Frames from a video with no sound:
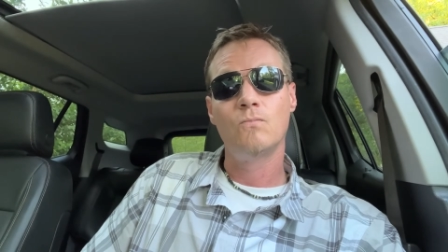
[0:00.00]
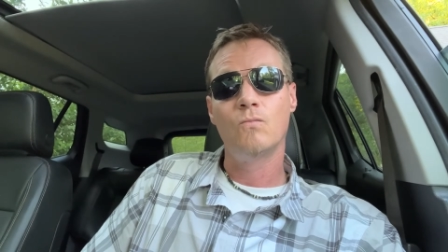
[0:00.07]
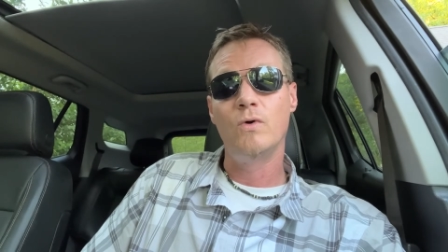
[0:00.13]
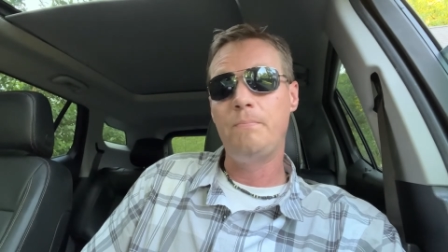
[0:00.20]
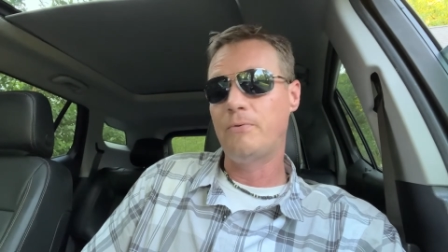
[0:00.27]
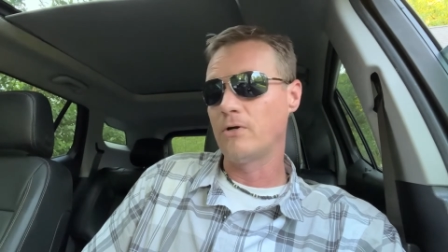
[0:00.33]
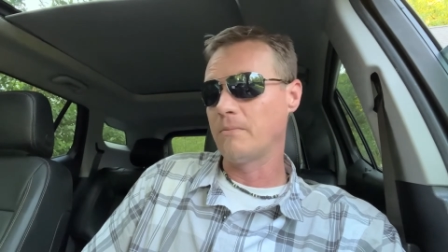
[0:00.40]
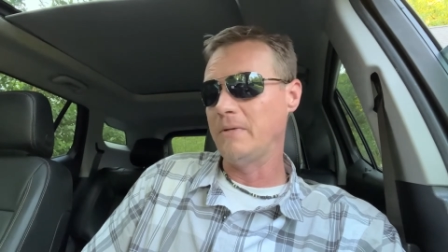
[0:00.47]
We
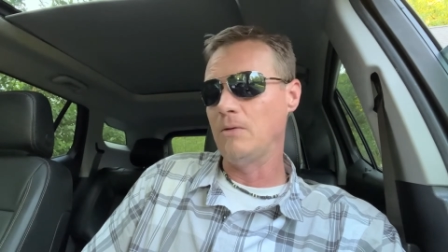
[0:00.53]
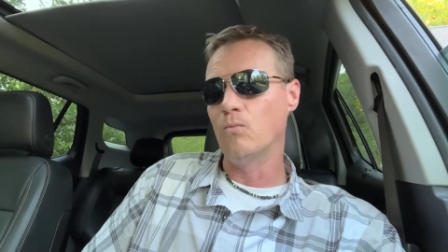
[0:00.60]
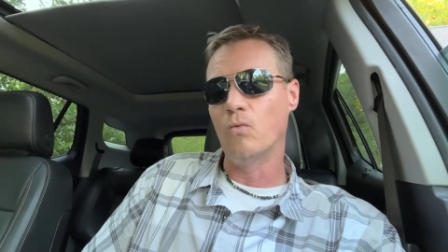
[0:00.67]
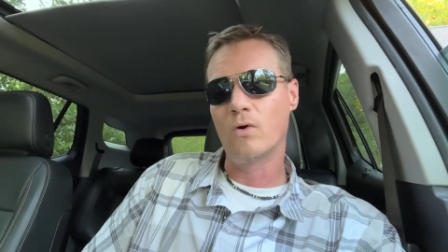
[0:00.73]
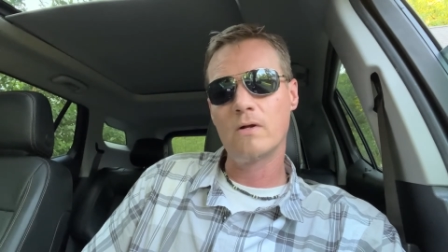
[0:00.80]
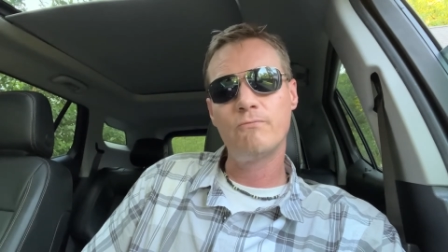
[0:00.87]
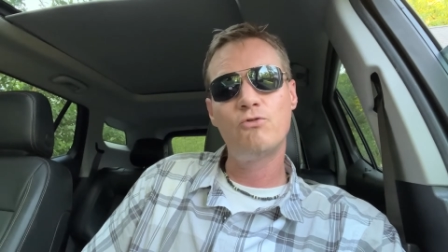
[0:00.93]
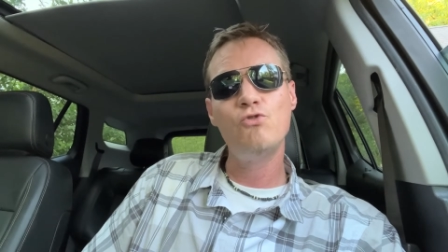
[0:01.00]
put them in
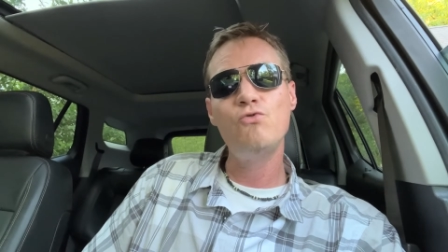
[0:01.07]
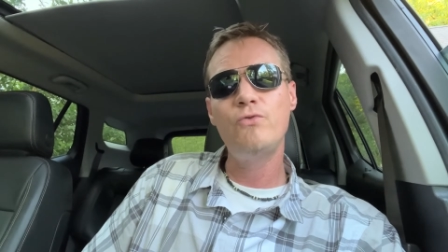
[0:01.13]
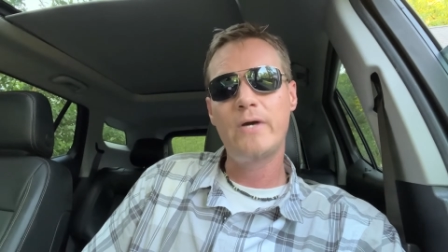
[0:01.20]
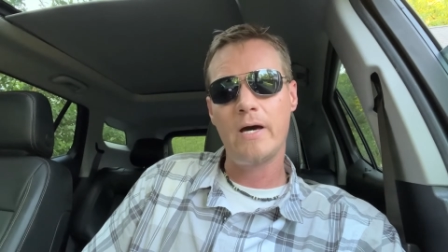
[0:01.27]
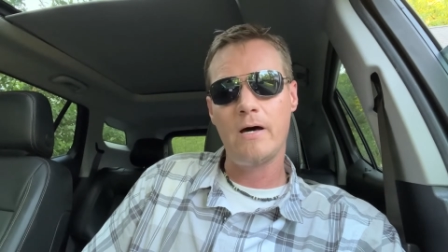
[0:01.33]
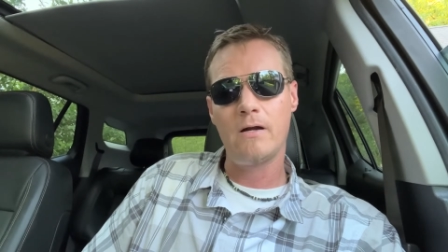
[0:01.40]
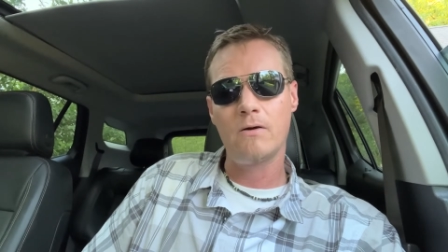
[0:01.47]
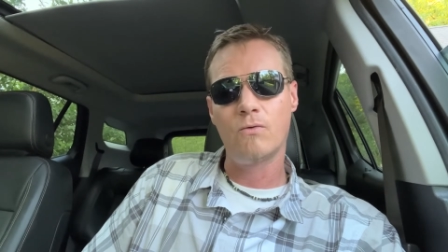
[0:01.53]
one of two
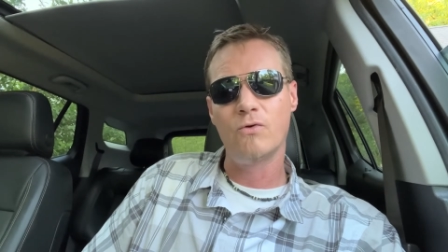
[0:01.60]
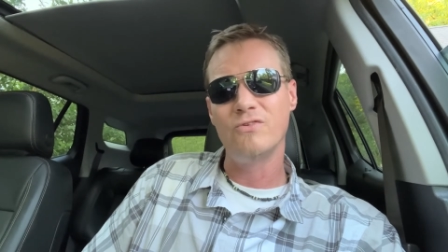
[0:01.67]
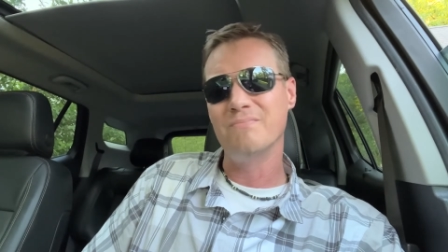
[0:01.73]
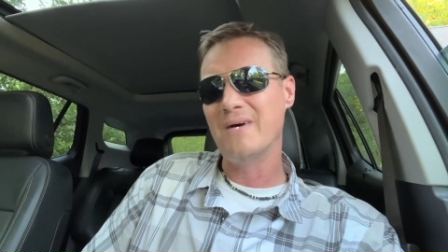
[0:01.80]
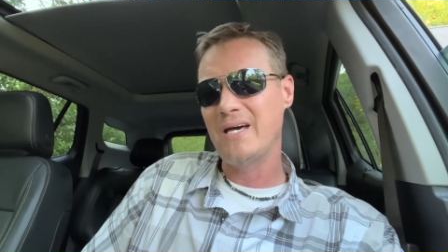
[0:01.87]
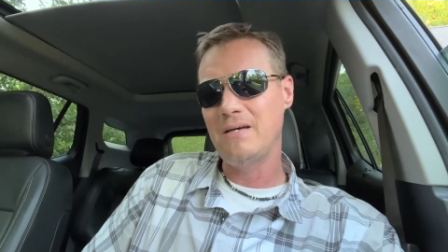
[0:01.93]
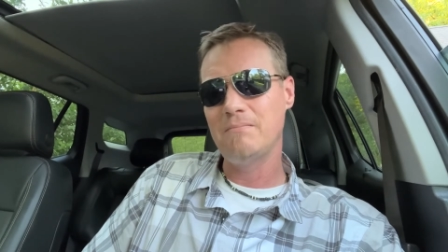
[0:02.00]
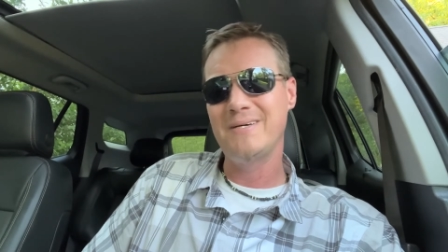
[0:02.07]
categories,
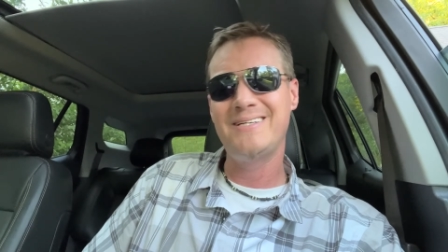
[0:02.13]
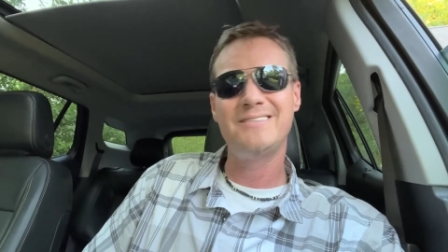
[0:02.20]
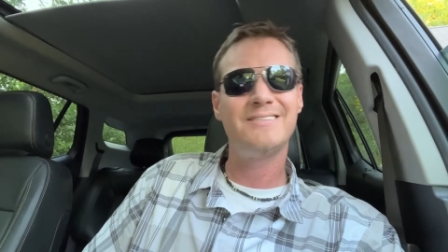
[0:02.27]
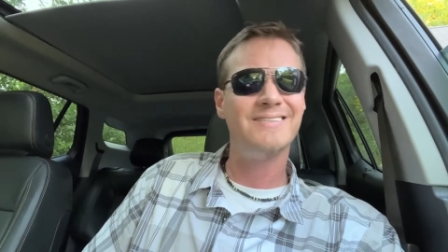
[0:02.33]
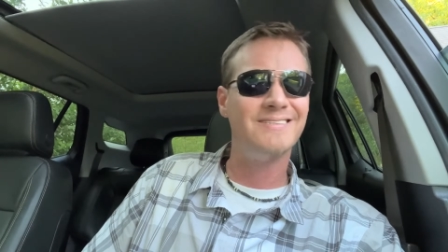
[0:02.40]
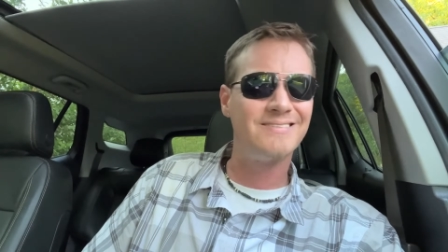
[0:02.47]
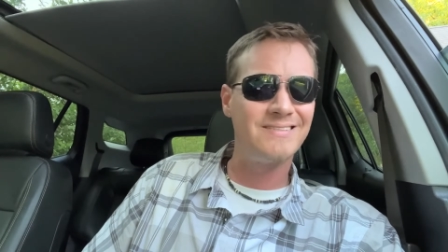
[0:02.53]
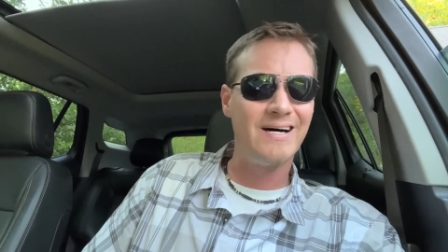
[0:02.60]
main bits
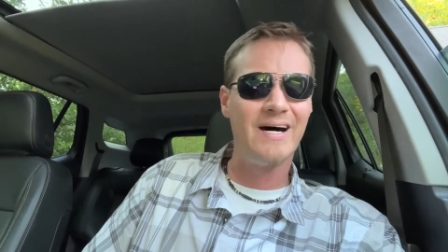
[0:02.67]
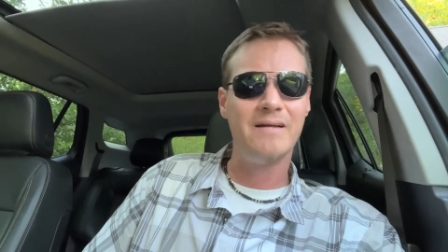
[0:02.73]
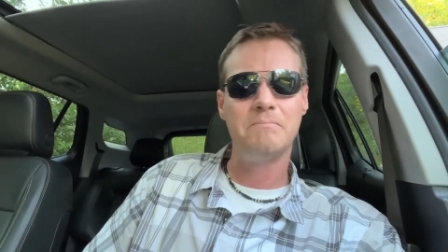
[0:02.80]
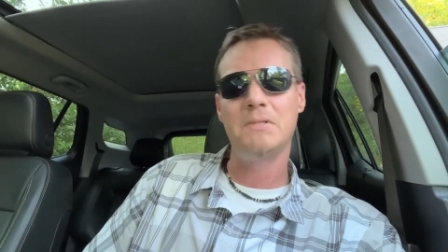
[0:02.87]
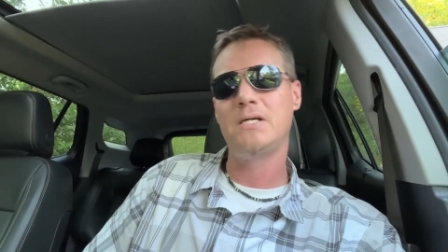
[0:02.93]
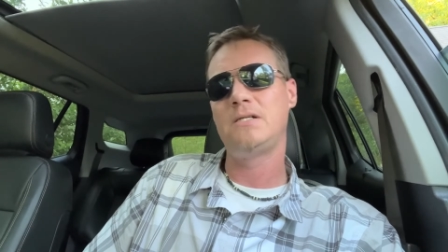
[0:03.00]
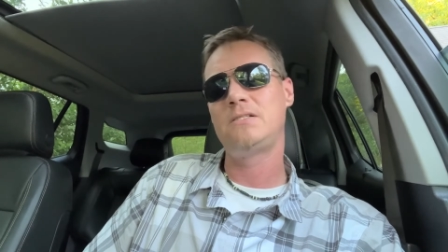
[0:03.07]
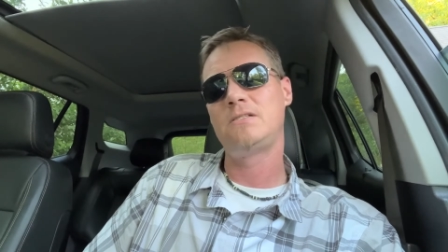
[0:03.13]
and side
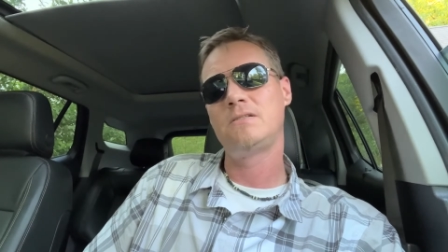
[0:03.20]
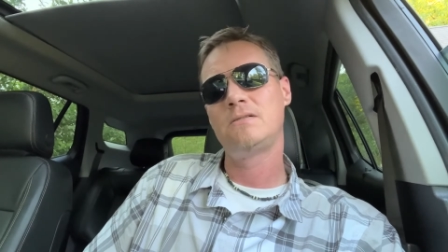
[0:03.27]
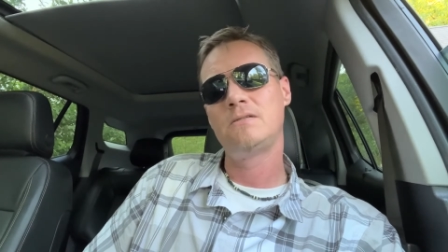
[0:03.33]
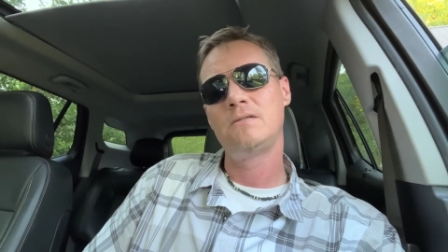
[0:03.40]
bits.